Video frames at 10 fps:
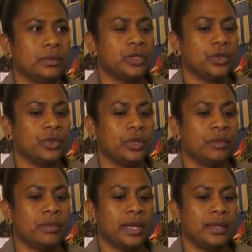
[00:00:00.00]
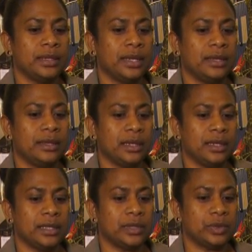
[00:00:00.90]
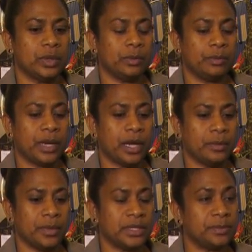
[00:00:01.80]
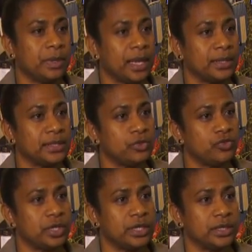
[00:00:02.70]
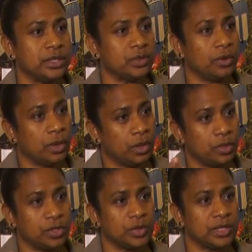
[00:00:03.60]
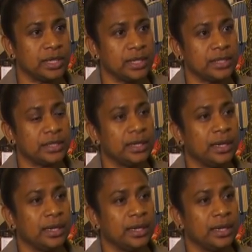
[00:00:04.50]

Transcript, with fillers: So the main key thing is when biomass plants trees, it's, it also sinks